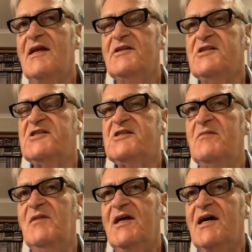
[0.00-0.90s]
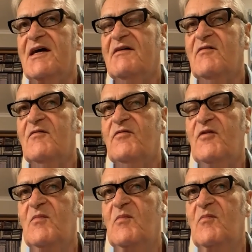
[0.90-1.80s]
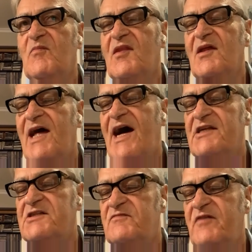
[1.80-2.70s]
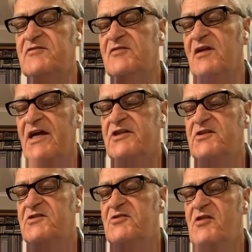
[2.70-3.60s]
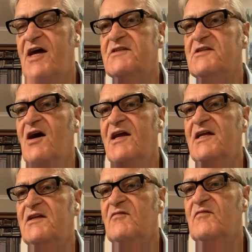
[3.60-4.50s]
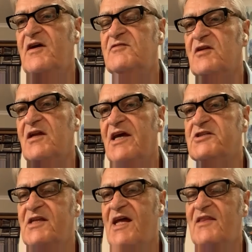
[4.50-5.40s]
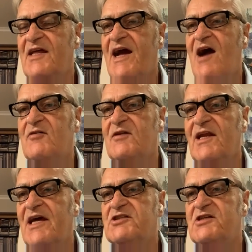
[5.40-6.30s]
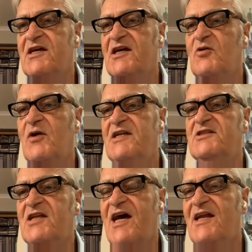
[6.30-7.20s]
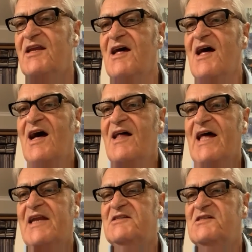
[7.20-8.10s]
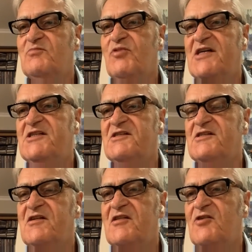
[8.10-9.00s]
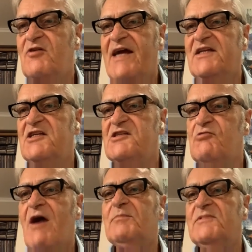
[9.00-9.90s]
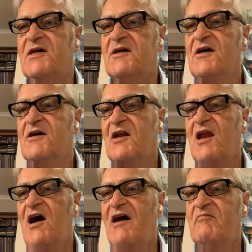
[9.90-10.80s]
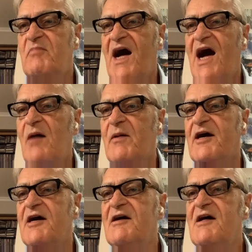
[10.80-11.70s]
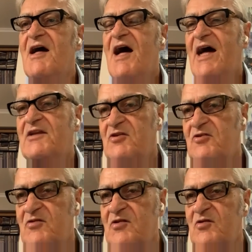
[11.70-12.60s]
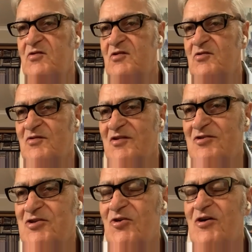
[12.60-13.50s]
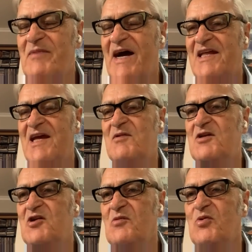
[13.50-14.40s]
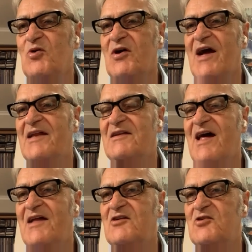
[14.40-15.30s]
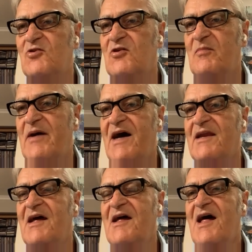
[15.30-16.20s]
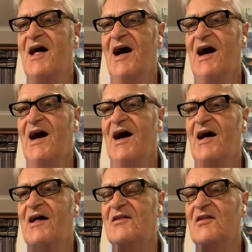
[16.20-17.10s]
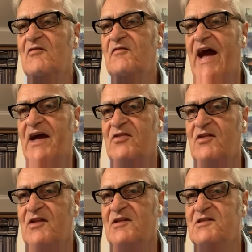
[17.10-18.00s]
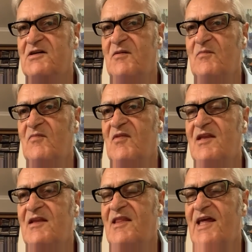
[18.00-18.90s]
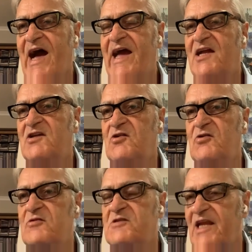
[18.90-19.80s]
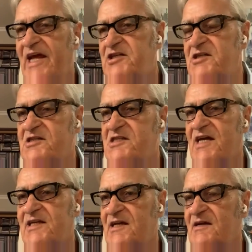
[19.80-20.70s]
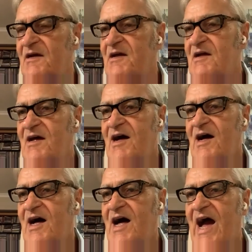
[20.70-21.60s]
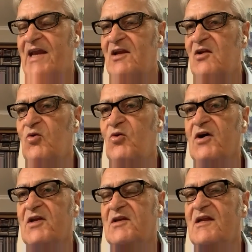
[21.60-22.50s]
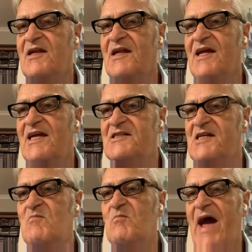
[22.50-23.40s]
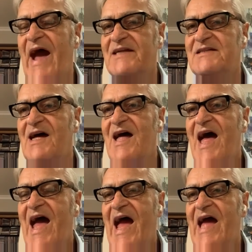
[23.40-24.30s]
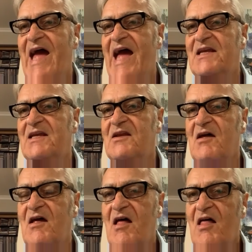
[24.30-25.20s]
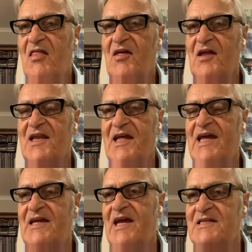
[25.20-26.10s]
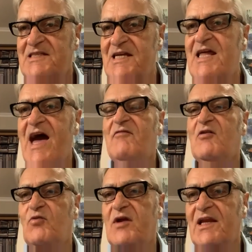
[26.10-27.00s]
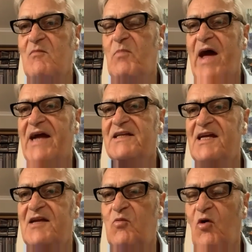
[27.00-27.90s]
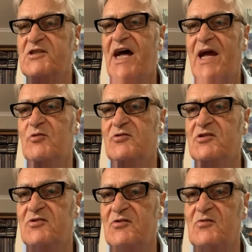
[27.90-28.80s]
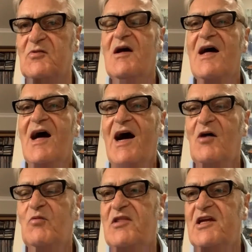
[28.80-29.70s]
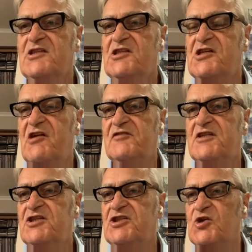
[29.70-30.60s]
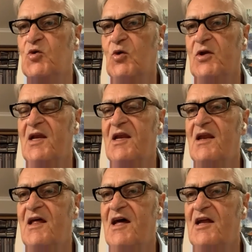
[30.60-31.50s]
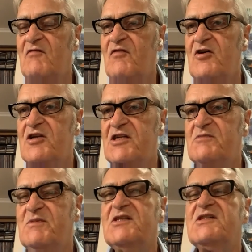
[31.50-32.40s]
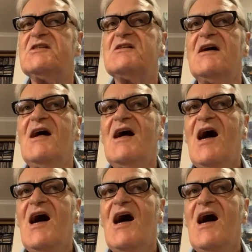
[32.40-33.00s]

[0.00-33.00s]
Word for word: is similar from the last federal election, 2019 federal election, and the current election in Queensland, and that is the presence of the great disruptor Clive Palmer, and you you you you talk about him in your book, and and you talk about uh, the fact that um, the ANU's election study uh, had a look at his impact, and, and that he, he, did have a real impact. He was able to, uh, with his shifty, shorten advertisements,